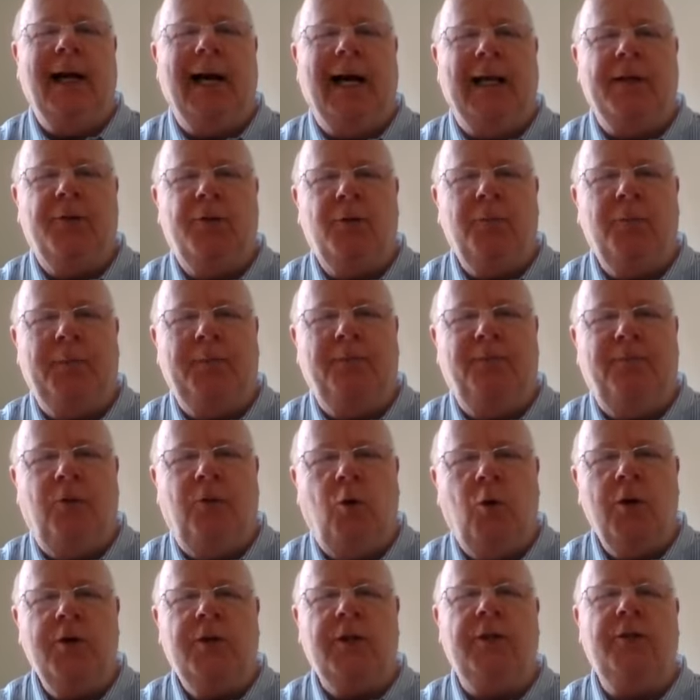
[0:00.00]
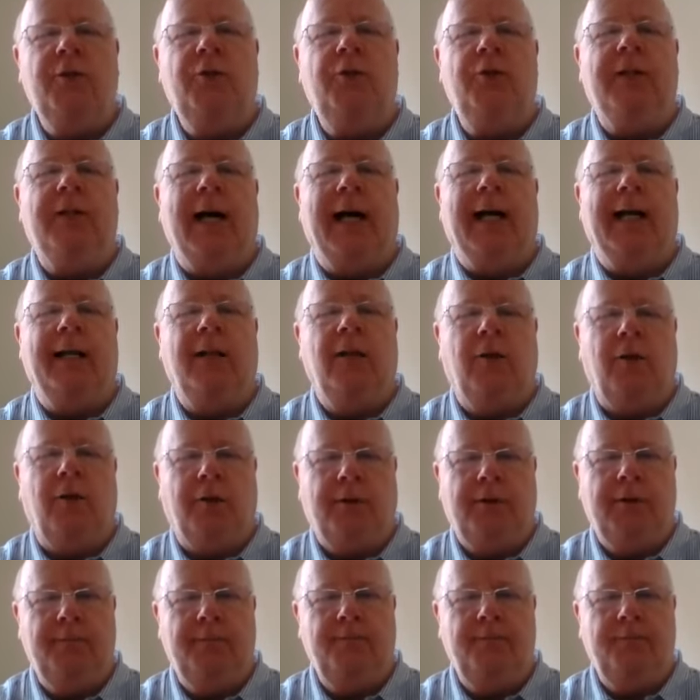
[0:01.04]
and to forge a new dialogue